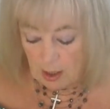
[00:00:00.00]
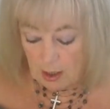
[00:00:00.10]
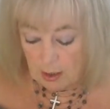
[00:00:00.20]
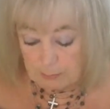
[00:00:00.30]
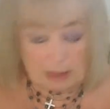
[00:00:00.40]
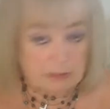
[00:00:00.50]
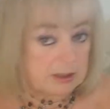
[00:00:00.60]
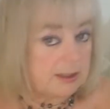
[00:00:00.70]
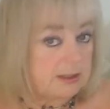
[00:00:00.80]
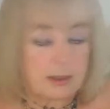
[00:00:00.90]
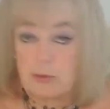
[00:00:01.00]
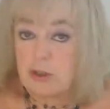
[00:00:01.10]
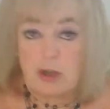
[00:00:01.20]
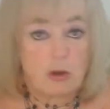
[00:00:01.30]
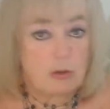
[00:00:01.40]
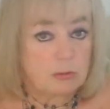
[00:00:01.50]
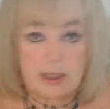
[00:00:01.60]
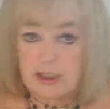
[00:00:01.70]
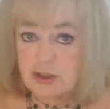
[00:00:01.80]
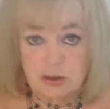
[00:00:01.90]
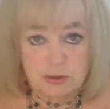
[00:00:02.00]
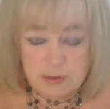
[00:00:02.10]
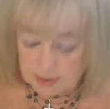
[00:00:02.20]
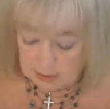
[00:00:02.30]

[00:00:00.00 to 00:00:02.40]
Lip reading: Apparently there were no issues,